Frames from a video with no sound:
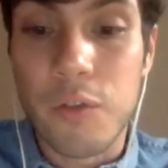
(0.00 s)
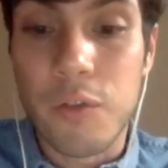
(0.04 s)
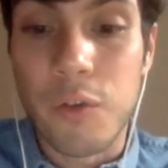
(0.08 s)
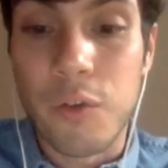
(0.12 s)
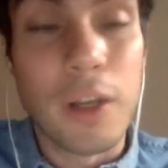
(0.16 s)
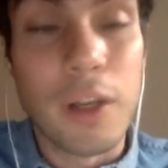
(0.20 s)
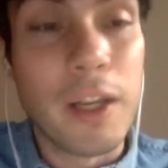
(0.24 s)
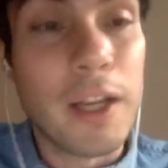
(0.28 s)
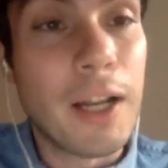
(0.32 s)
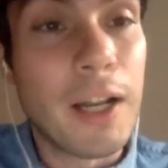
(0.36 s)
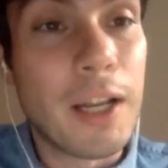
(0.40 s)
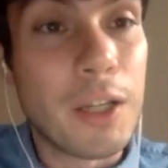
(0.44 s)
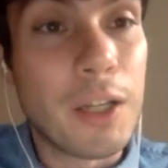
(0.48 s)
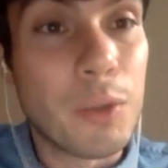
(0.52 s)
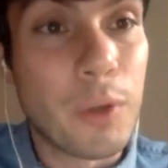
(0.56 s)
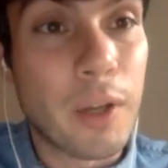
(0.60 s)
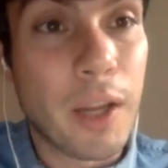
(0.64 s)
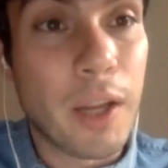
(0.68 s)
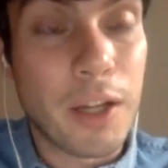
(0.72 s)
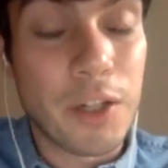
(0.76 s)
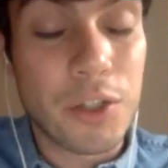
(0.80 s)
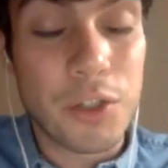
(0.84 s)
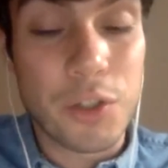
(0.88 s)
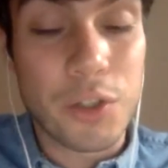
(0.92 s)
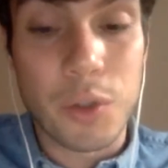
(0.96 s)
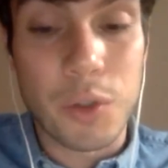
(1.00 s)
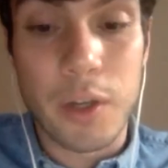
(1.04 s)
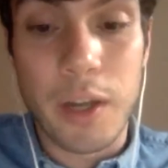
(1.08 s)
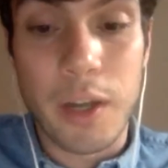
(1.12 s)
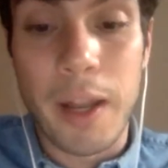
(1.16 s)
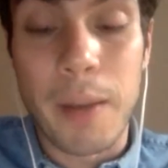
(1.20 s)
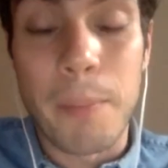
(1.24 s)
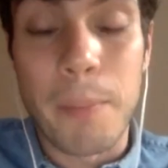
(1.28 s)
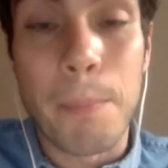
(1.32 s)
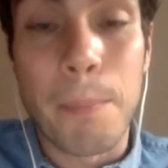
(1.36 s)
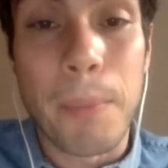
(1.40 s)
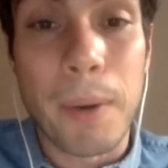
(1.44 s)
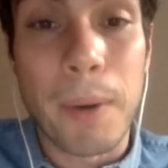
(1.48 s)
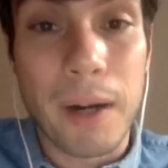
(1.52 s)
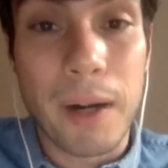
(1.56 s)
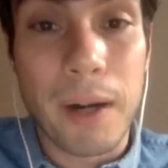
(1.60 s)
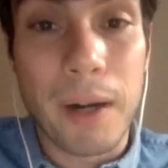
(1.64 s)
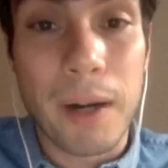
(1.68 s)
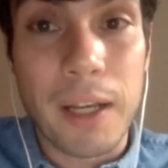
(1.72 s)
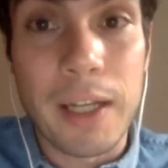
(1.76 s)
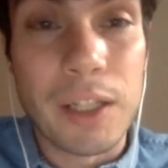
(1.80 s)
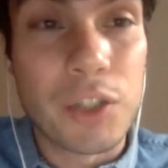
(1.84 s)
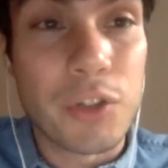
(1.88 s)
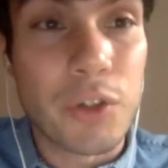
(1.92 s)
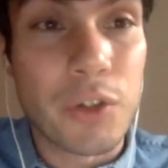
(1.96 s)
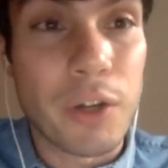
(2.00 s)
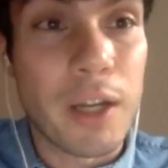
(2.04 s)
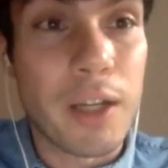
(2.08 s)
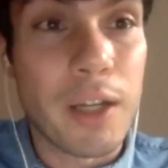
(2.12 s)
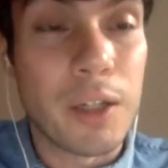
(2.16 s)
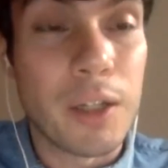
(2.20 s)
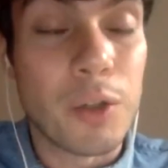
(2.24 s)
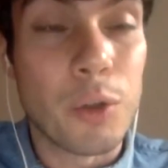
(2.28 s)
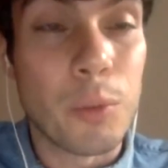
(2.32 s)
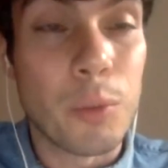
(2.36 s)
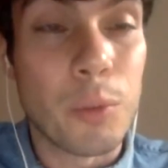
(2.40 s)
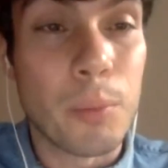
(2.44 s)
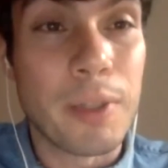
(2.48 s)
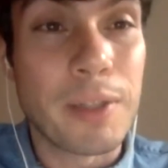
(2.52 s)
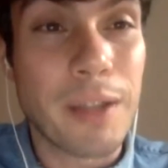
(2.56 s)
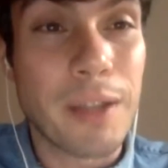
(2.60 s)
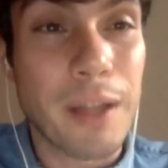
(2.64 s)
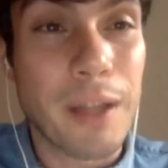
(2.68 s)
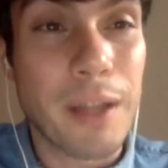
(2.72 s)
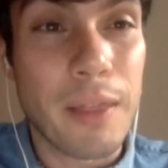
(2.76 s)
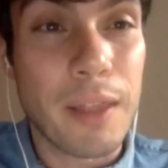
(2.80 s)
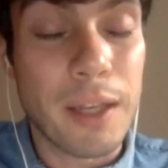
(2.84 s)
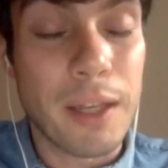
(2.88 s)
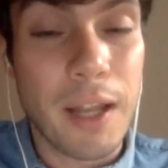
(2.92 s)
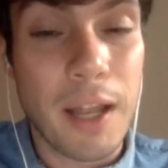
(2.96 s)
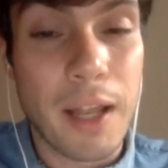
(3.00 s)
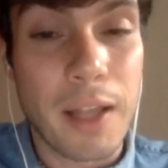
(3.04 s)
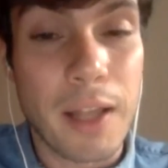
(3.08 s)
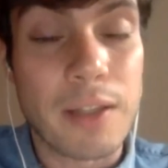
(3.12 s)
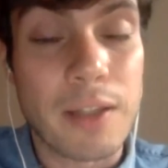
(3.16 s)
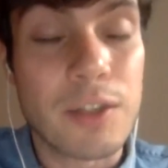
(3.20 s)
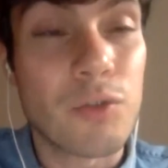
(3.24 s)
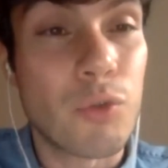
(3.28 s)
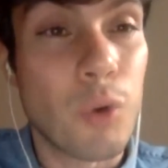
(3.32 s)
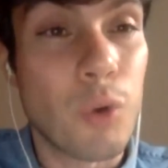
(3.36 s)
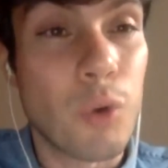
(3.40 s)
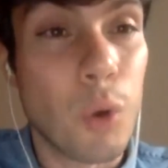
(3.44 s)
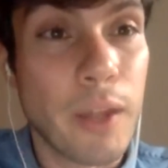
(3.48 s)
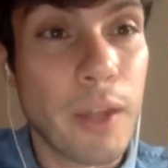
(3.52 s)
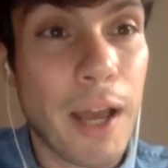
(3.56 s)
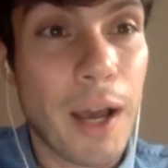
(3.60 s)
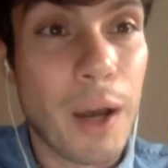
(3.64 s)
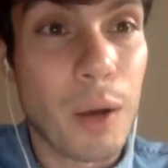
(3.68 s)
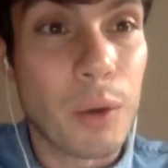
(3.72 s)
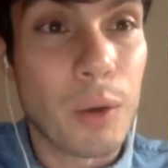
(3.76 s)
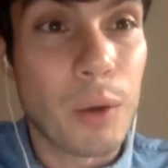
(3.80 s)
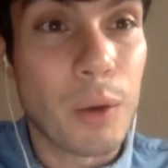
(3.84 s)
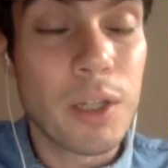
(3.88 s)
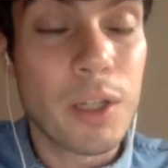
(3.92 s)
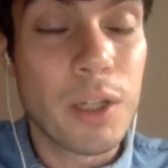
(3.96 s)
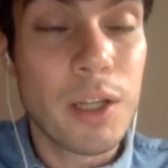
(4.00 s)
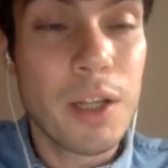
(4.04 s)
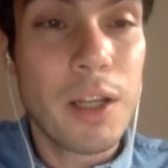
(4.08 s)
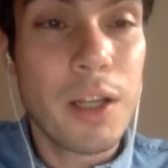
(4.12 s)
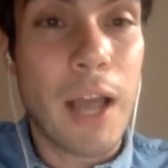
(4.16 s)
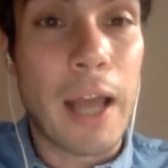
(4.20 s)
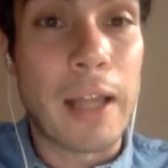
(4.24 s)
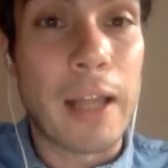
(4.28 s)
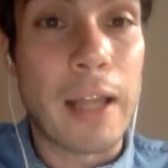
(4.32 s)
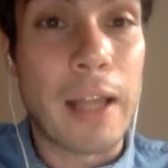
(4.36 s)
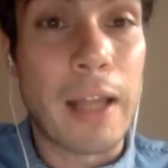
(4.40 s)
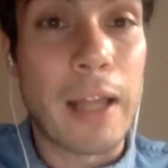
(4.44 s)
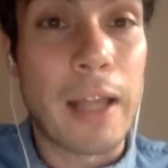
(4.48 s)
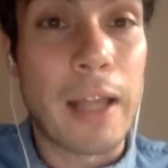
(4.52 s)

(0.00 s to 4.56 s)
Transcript: for legal education and paralegal training could be something that's rolled out at a